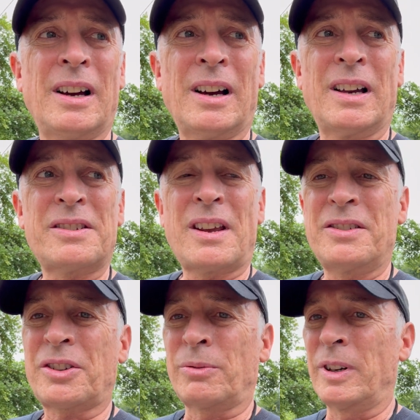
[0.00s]
I
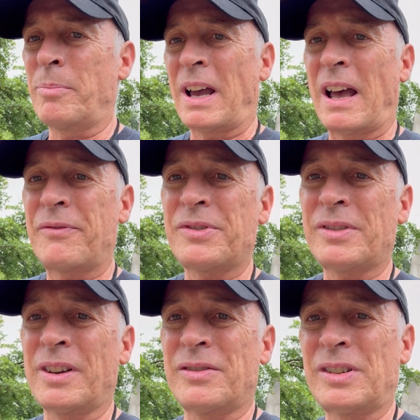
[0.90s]
changed career
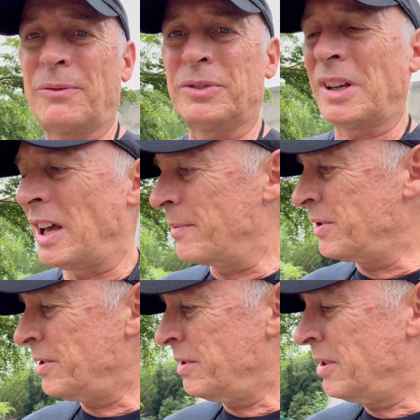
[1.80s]
paths several
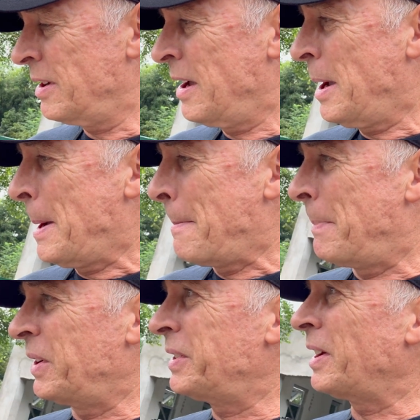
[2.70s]
times. But